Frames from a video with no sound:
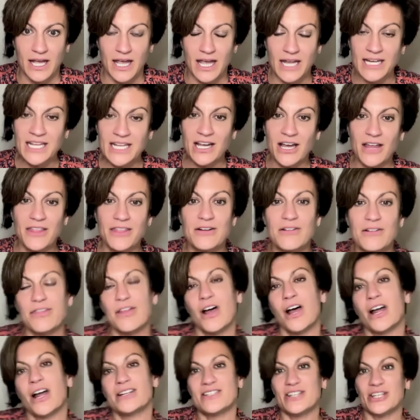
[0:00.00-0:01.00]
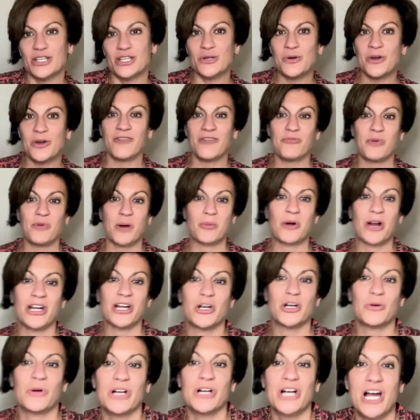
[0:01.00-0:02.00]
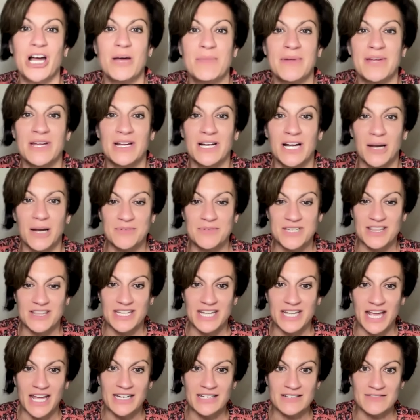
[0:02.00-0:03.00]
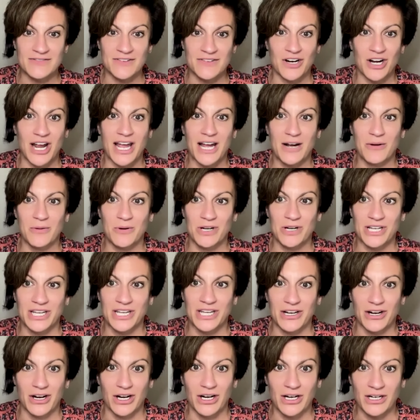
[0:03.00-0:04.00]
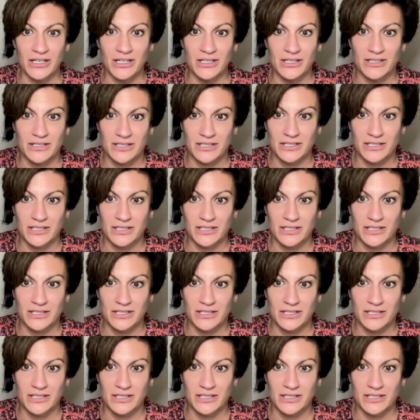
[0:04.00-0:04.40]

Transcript: Any other thoughts that you have, Barbara? I know we're coming up to the end of our hour here.